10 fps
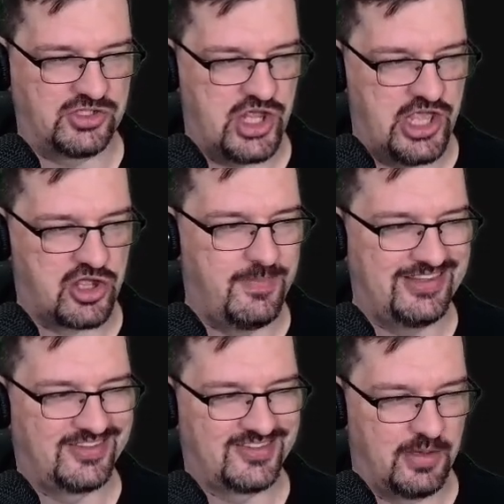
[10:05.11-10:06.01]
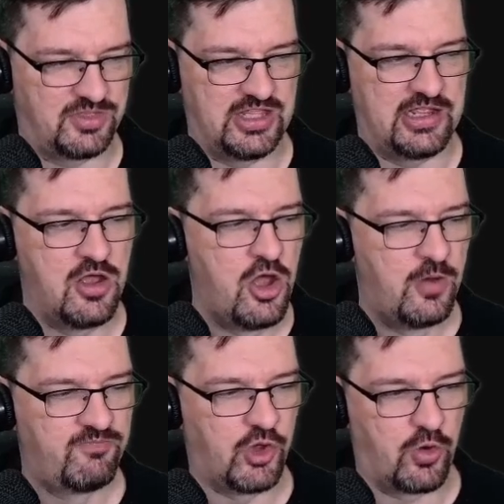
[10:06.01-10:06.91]
It could be something
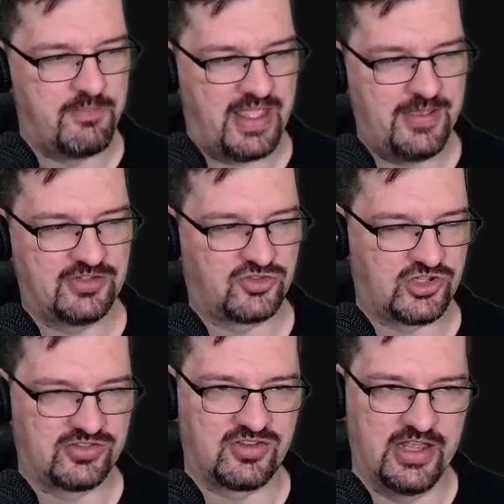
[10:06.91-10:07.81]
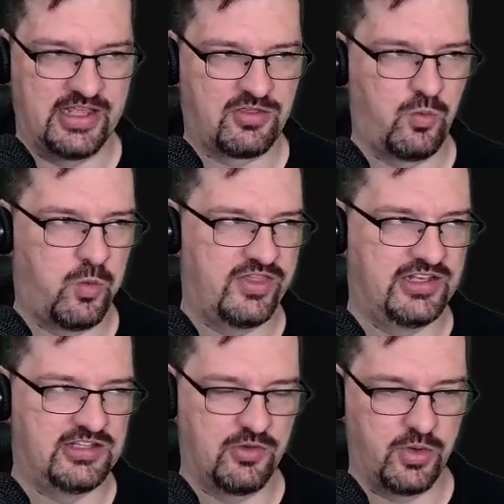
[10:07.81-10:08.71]
or maybe it's just like what they
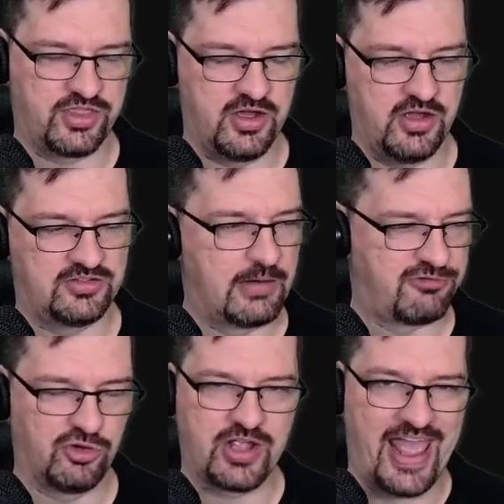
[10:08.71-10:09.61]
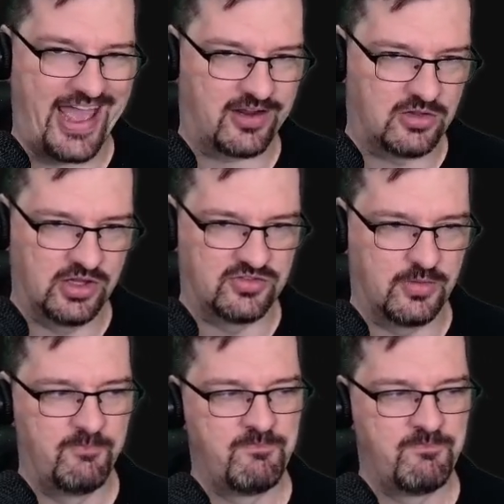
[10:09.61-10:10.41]
did with the Temporal Cataclysm.